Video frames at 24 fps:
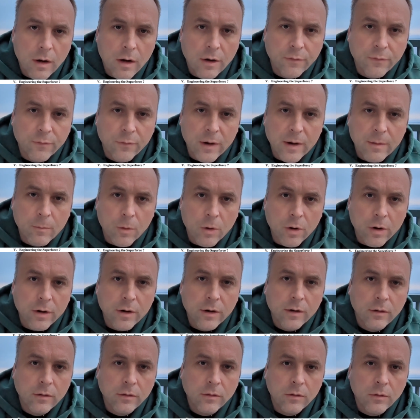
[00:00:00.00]

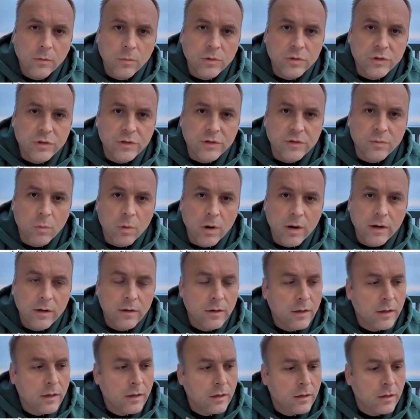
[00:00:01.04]
framework, which is what
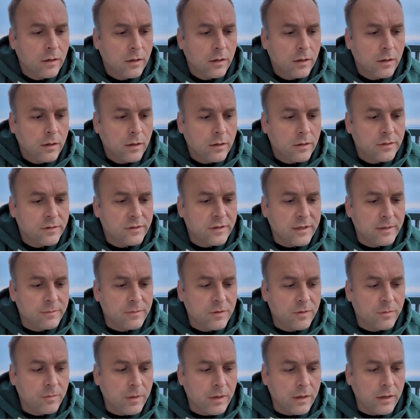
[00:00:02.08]
seems
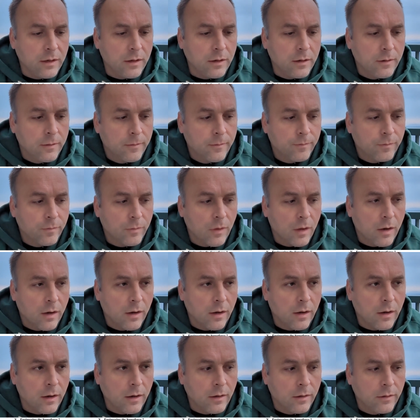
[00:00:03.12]
to be
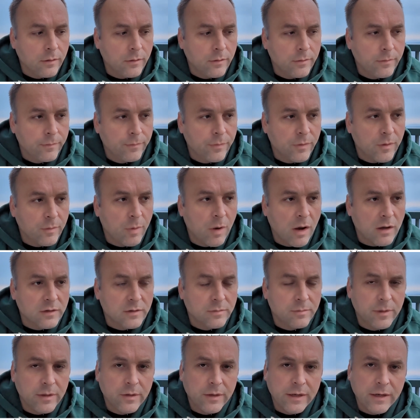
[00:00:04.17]
uh, the
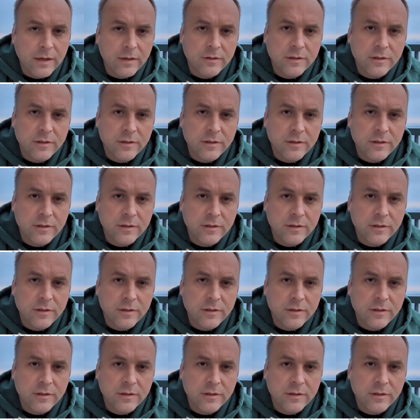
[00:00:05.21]
possibility and